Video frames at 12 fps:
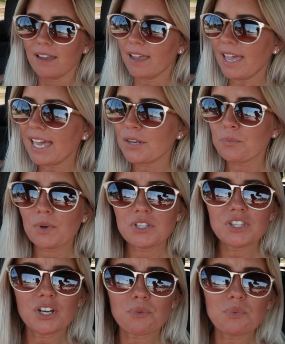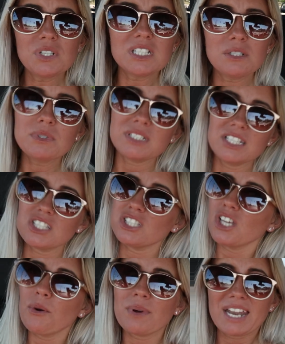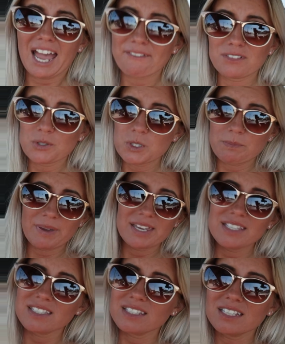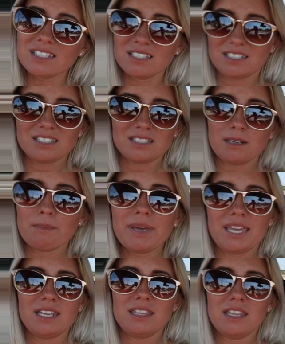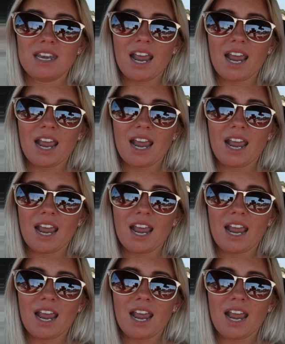And when they're really, really slow and have no space, it's just a pain in the